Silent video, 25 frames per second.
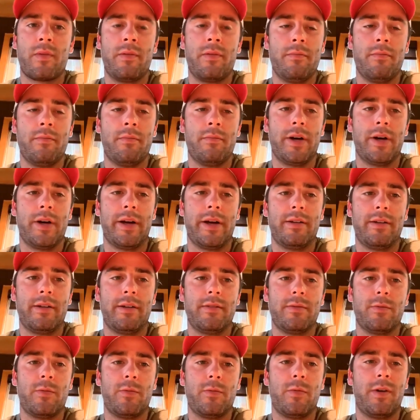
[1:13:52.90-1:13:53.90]
But
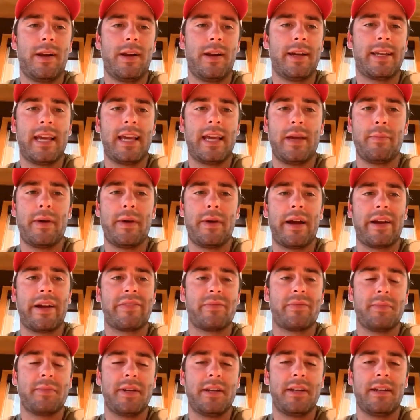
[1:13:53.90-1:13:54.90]
when I came back
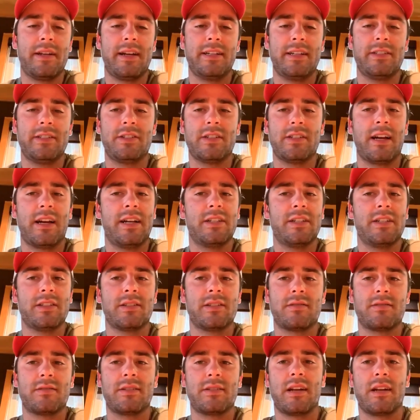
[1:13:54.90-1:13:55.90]
from it, I just
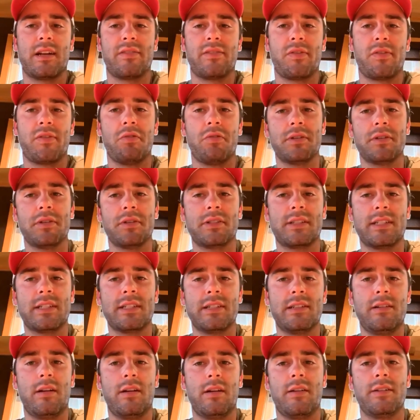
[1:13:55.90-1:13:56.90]
kind of focused
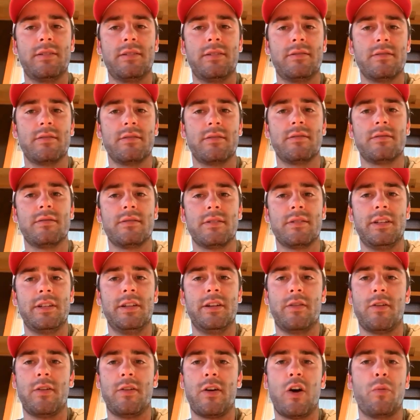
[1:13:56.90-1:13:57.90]
in on
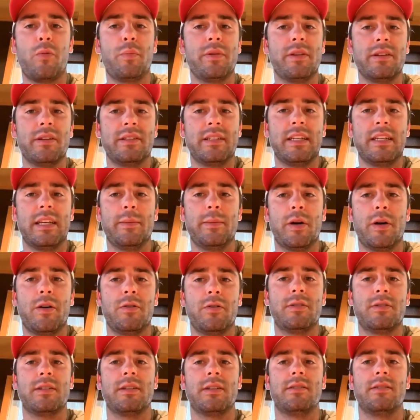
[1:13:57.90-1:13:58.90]
helping the team
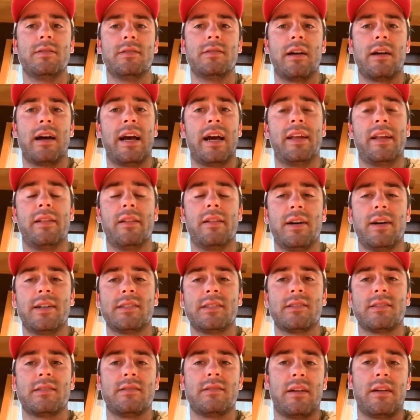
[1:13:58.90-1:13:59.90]
out, and I had
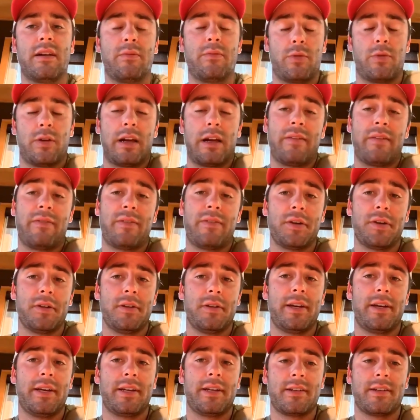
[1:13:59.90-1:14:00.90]
lost what I felt
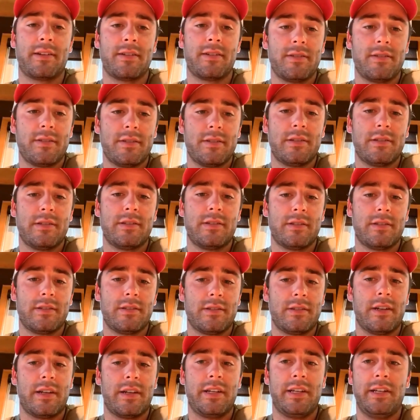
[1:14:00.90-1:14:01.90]
like
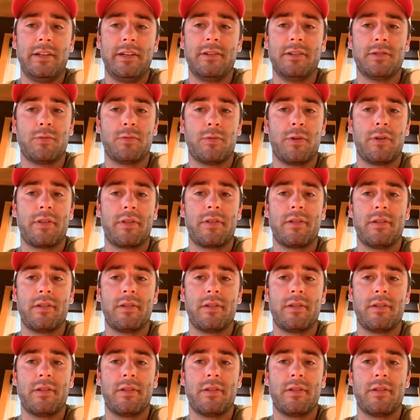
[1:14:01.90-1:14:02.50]
a year's worth